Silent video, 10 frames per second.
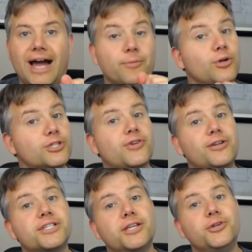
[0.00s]
will try
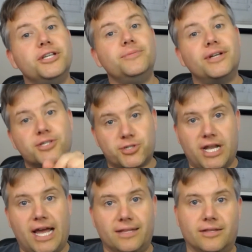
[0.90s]
to send you an email
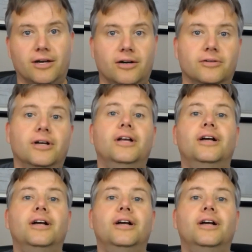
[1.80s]
tonight, though,